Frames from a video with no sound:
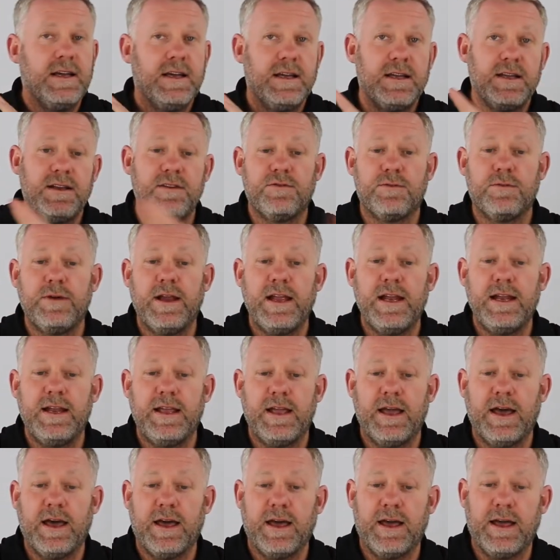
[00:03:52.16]
it is
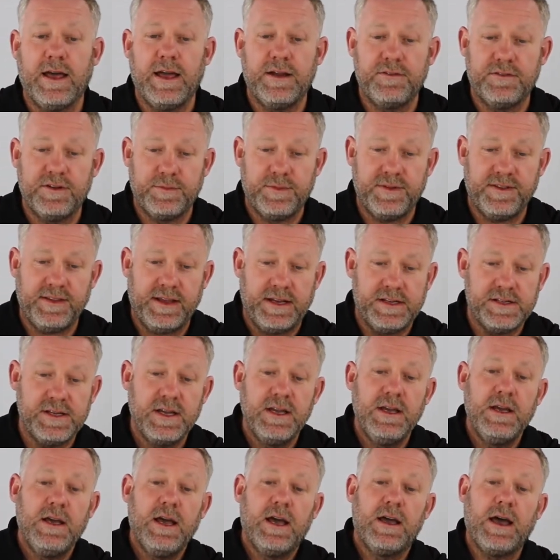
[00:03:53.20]
really
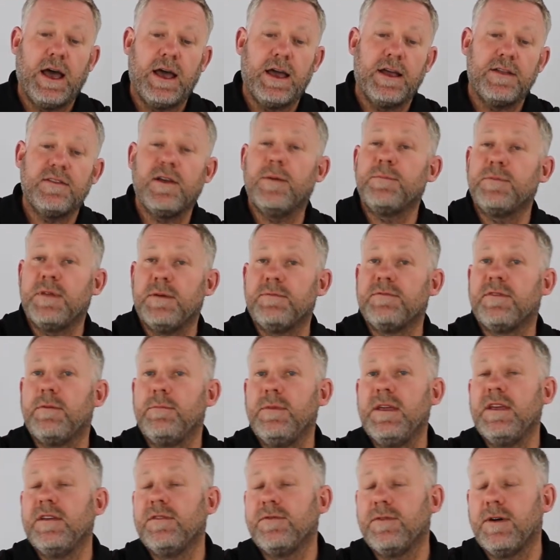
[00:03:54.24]
100%. Top tip from
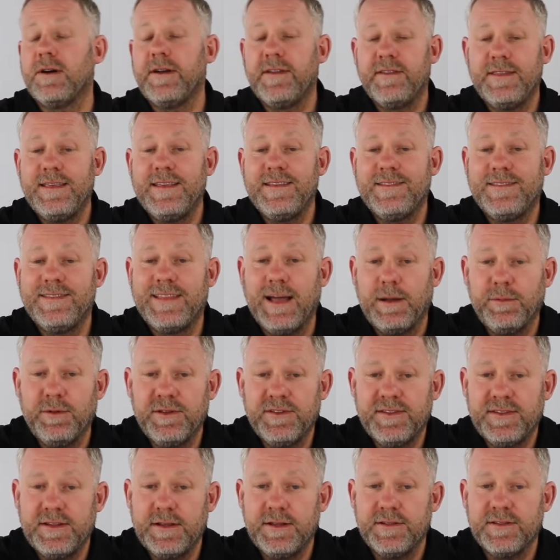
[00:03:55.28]
me, as far as these double
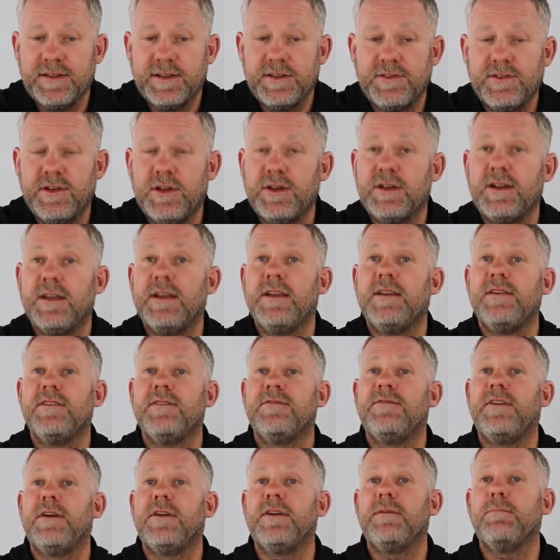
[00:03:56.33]
seals are concerned, it is
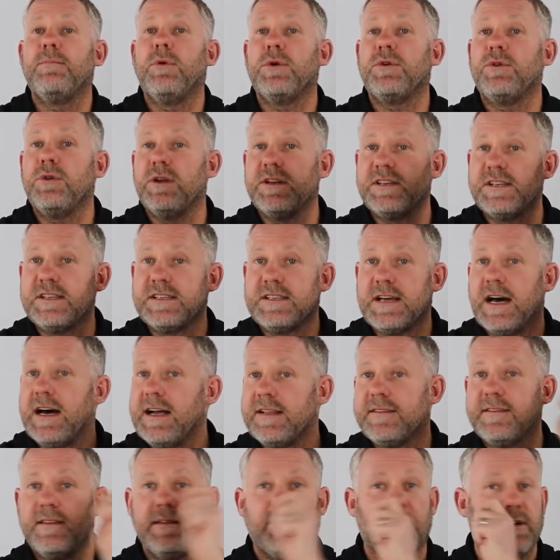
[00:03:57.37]
very important not to
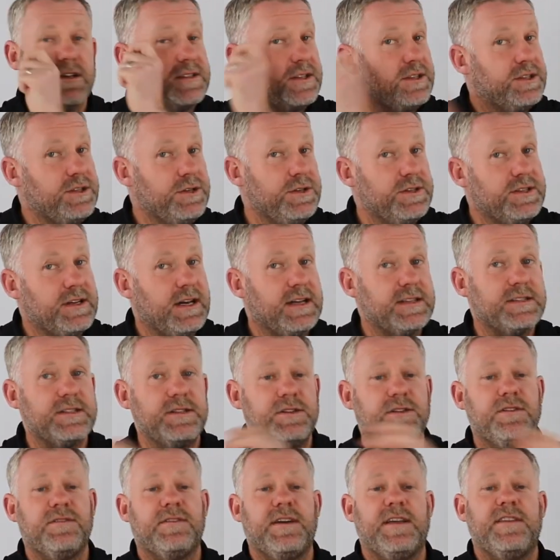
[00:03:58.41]
tighten the mask too tight on
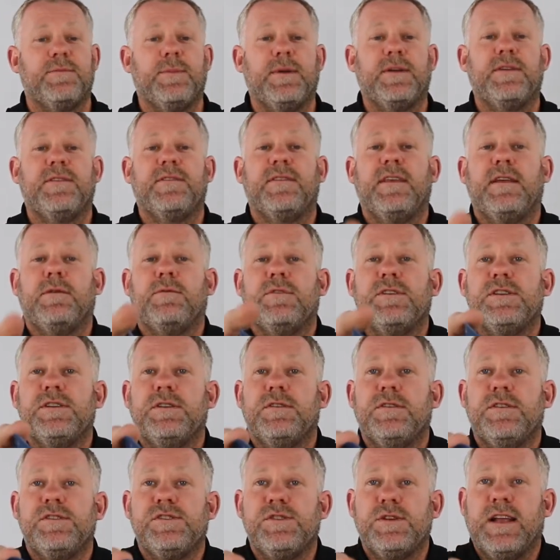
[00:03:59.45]
your face, because then what you
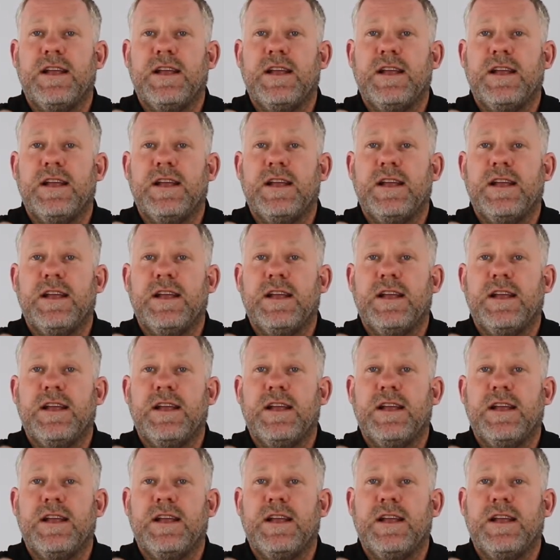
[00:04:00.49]
do is you